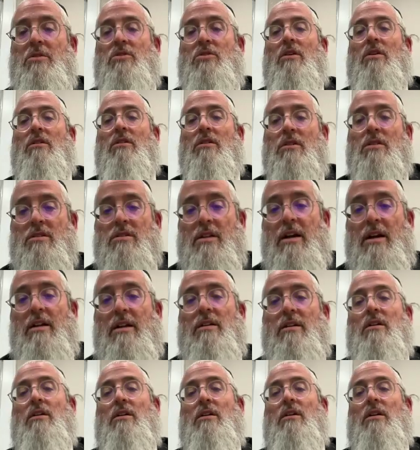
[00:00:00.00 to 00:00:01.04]
majority is
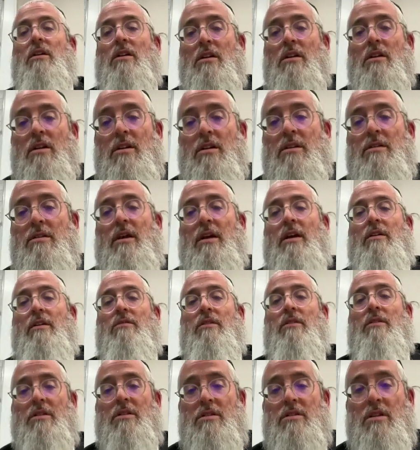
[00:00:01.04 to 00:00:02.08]
not
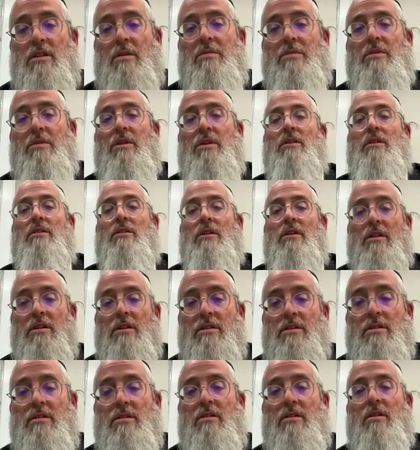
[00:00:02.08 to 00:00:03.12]
already separated,
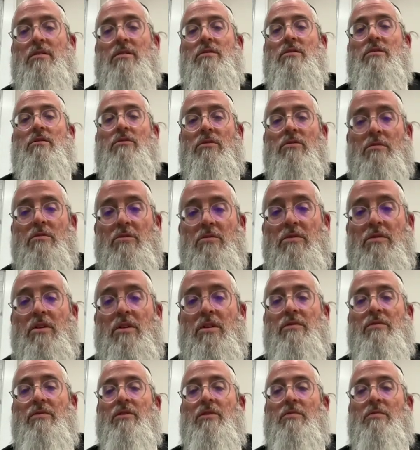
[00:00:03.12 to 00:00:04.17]
then it's also to
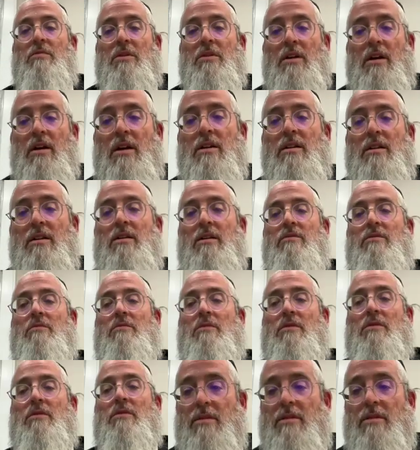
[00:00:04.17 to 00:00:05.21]
remove it afilu b'yad, even
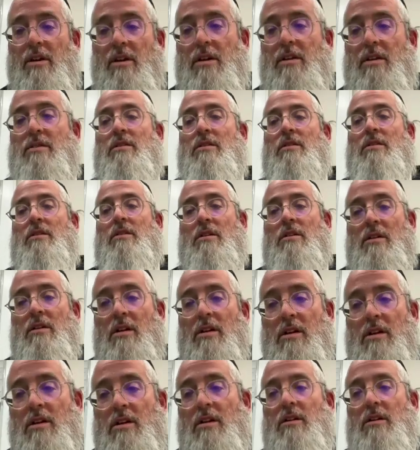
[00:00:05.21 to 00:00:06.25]
with your hand.
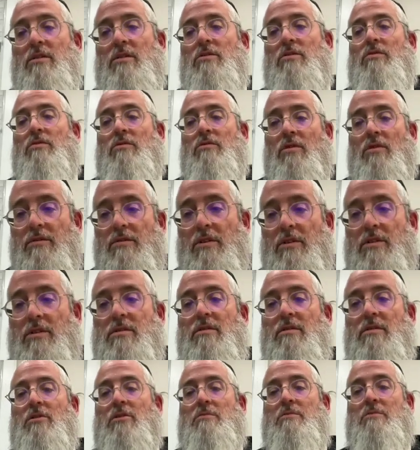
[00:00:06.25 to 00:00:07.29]
Nun vav
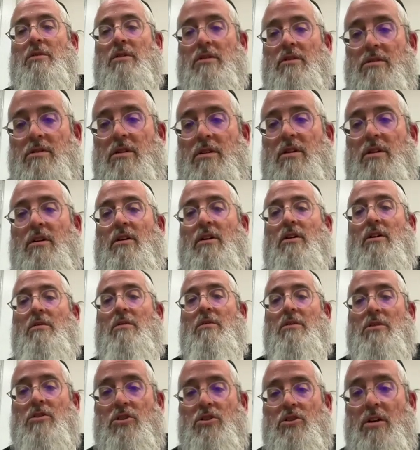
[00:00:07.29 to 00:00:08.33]
also lishpak l'seicha
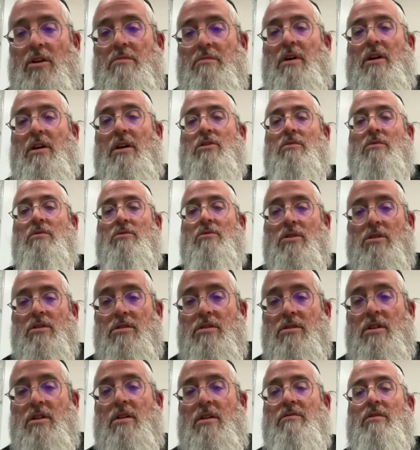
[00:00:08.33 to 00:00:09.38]
chametz shar mashkim
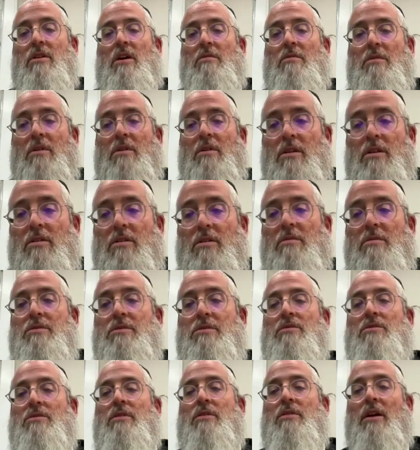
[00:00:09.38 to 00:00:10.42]
shenesavu gam chen
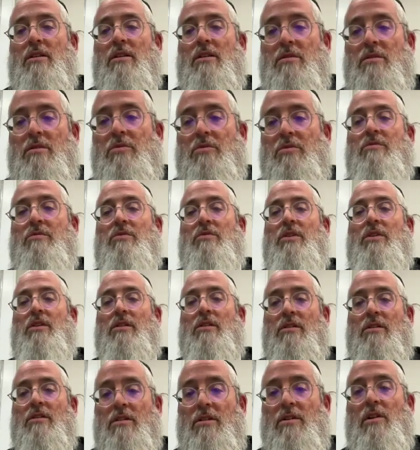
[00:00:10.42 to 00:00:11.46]
chametz. You're not allowed to pour
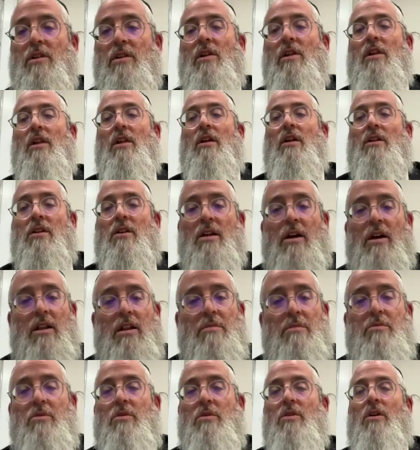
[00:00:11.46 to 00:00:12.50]
vinegar. You're not
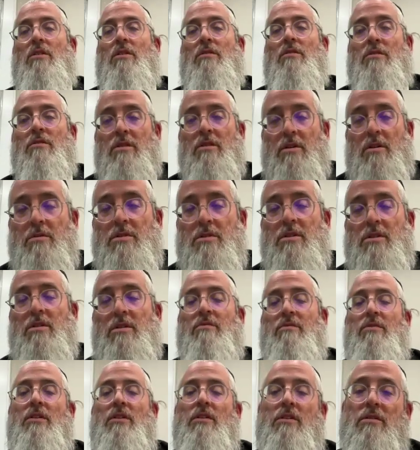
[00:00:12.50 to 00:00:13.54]
allowed to pour other liquids
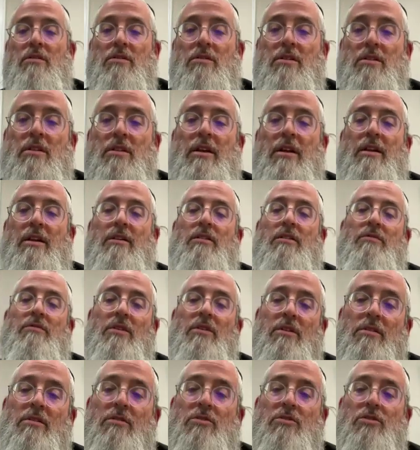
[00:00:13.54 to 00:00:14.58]
into vinegar so that the
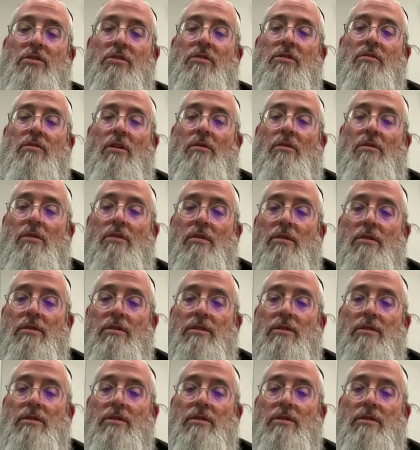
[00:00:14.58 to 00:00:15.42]
vinegar should grow,